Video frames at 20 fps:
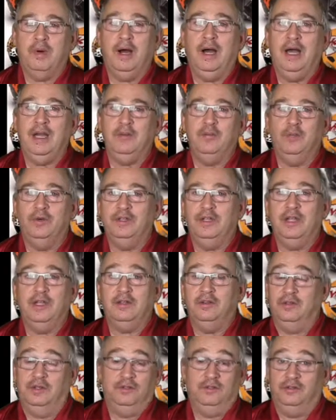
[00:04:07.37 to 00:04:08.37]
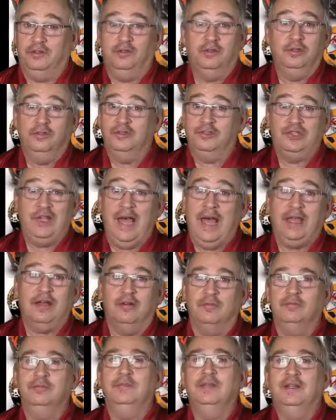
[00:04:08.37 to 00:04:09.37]
mind when they couldn't sack
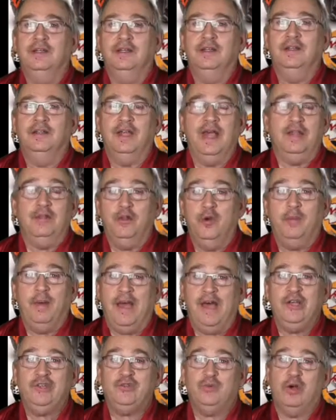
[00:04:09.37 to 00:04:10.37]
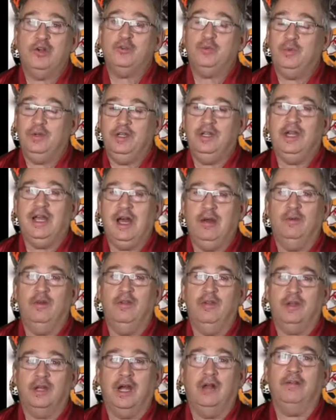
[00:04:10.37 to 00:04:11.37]
him, had no pass rush when he got
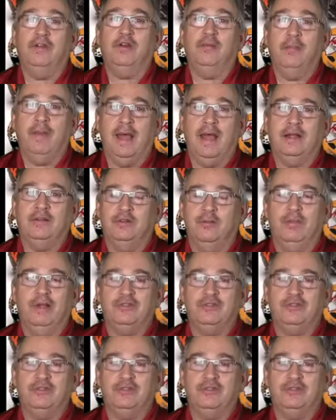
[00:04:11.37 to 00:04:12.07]
rid of Khalil Mack, the